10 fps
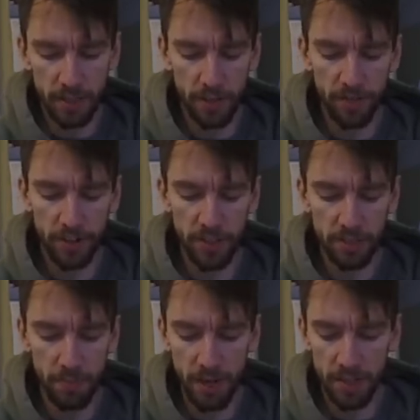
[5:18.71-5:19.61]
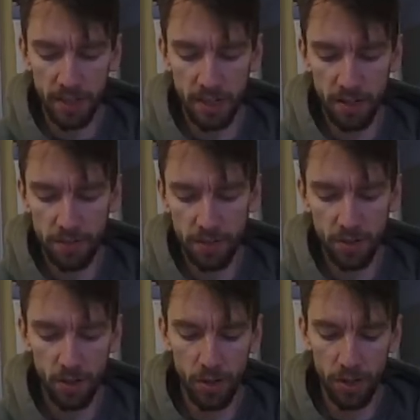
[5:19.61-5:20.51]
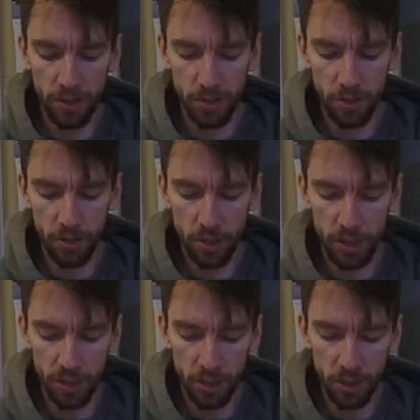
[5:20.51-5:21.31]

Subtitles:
I find this meditative, so I'll usually